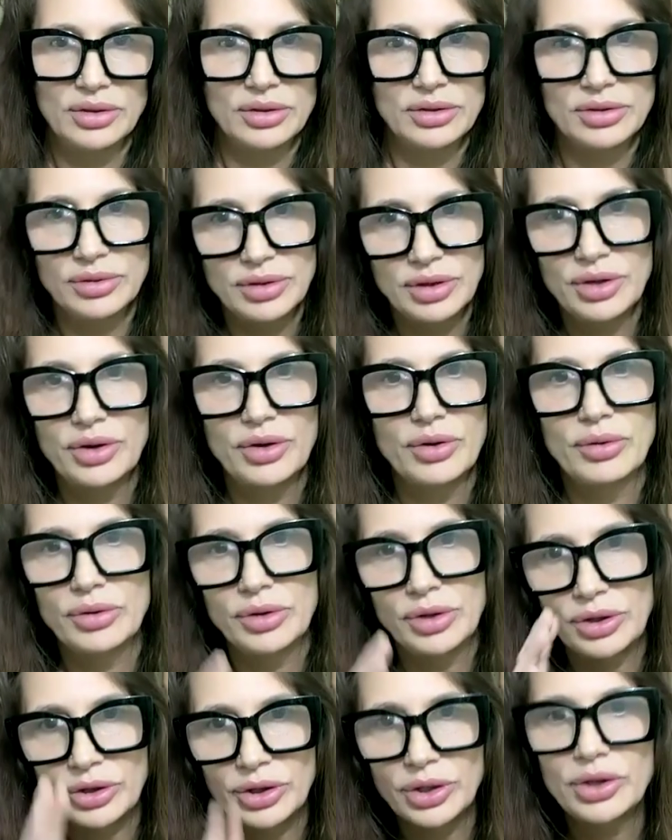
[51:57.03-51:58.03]

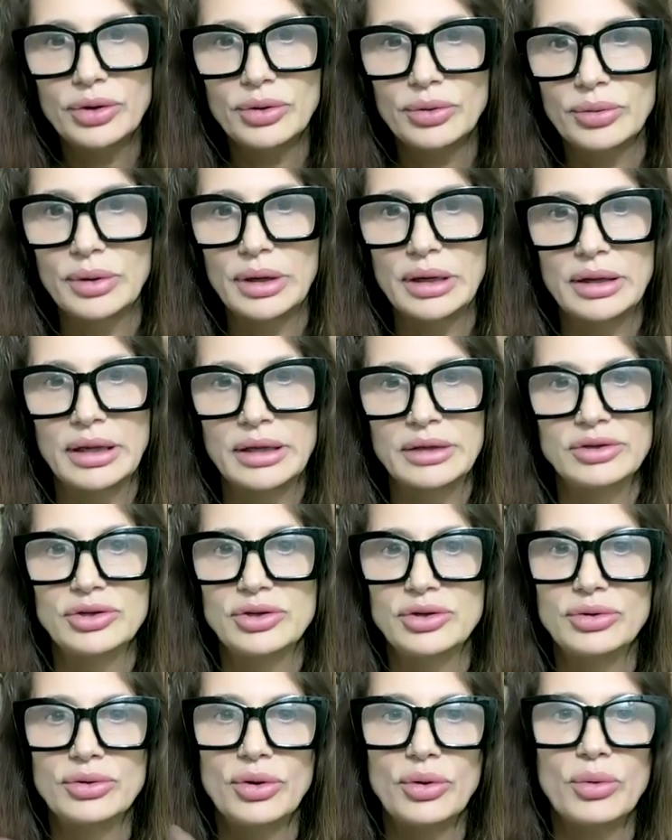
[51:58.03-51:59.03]
you, and
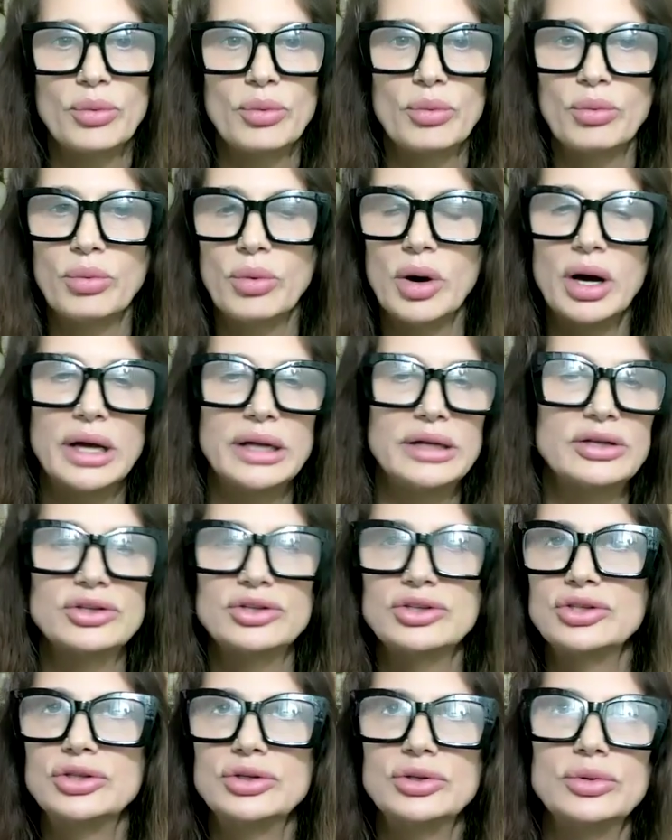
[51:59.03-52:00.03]
you don't
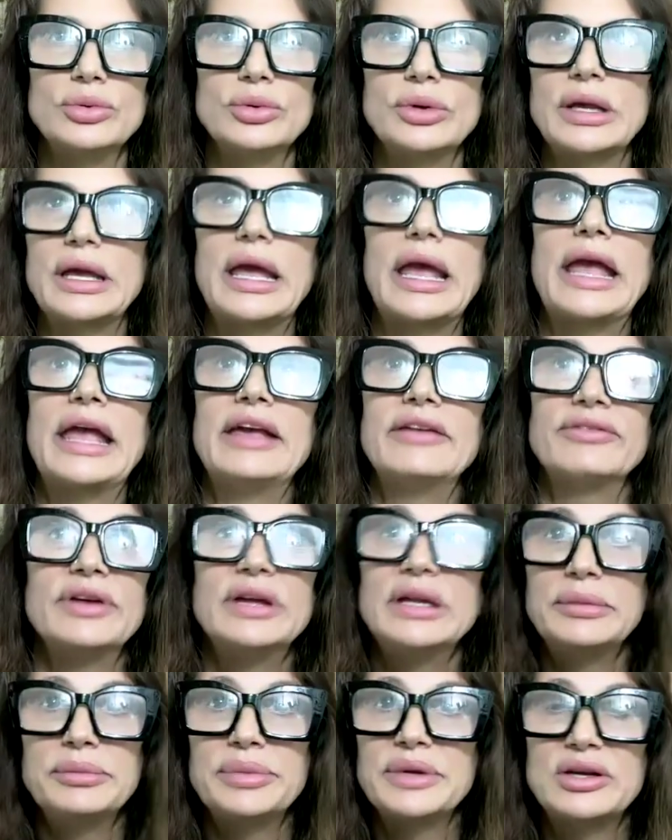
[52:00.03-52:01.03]
want to cave
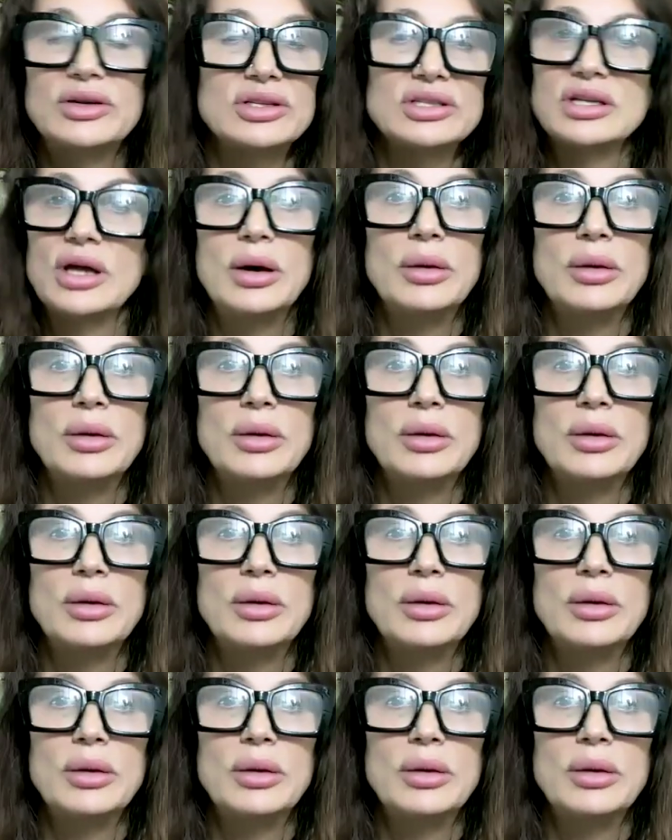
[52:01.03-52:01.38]
in because